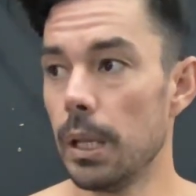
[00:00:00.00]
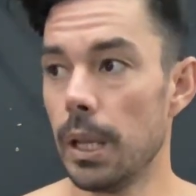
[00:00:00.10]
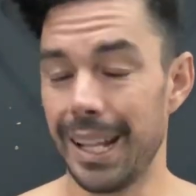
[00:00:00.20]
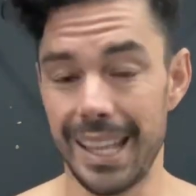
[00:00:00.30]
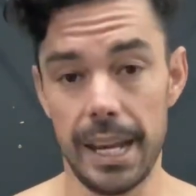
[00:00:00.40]

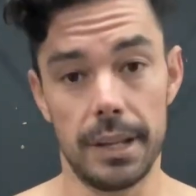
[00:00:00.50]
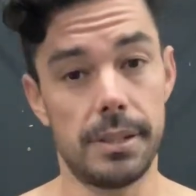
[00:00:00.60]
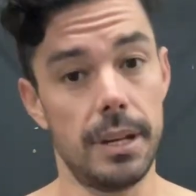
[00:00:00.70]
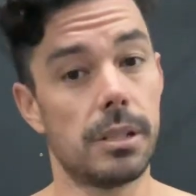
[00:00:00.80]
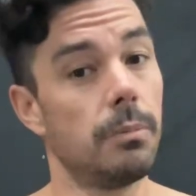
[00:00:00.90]
Atlantic
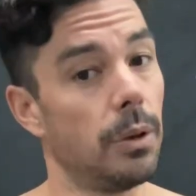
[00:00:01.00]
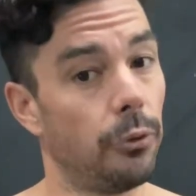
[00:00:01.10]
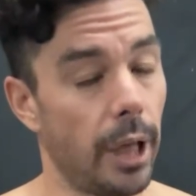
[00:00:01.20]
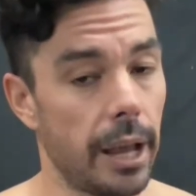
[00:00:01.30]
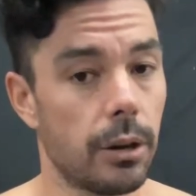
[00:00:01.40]
City is going to be a
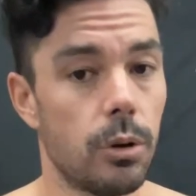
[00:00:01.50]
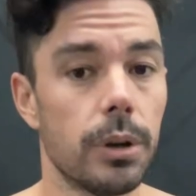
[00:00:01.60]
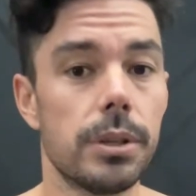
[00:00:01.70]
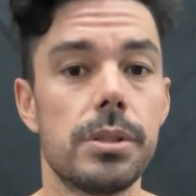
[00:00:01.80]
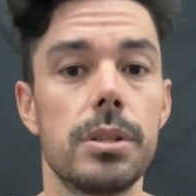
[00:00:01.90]
flat
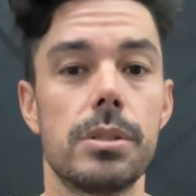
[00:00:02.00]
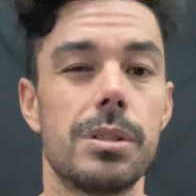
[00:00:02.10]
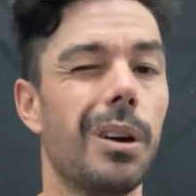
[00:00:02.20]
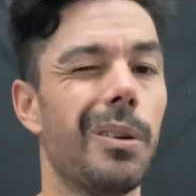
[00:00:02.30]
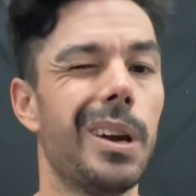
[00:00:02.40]
course,
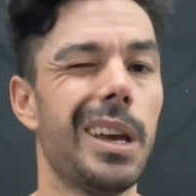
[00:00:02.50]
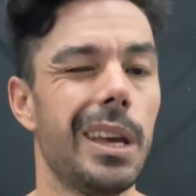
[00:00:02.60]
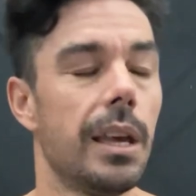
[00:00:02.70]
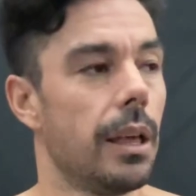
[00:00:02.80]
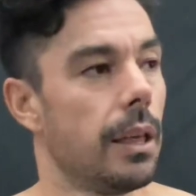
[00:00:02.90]
so
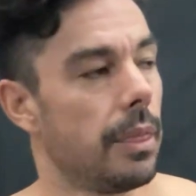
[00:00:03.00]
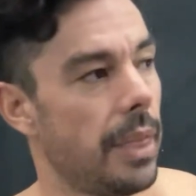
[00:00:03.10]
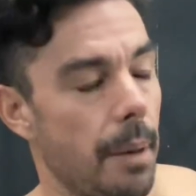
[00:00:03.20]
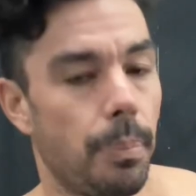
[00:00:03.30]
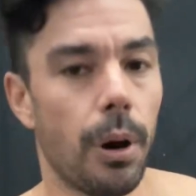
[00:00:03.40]

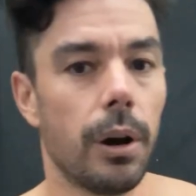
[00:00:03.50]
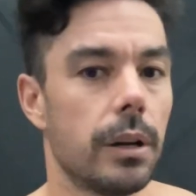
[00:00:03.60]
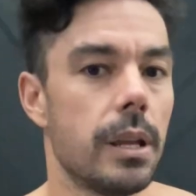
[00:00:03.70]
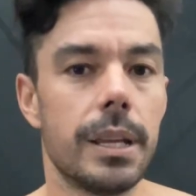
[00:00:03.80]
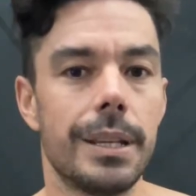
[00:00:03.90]
that part
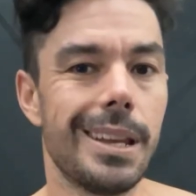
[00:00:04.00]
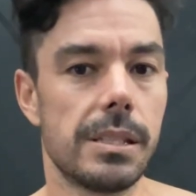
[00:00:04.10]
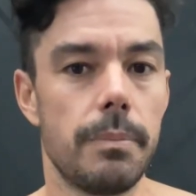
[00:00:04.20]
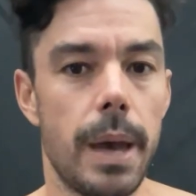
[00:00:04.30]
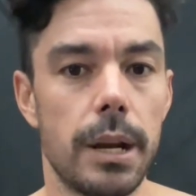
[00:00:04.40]

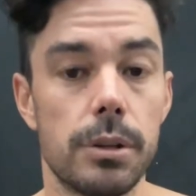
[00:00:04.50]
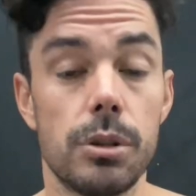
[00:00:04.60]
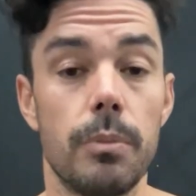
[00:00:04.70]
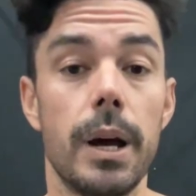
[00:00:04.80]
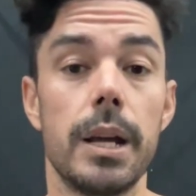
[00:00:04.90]
doesn't matter
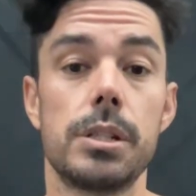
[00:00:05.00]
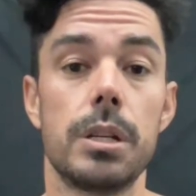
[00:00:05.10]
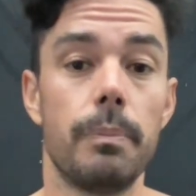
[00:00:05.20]
so much.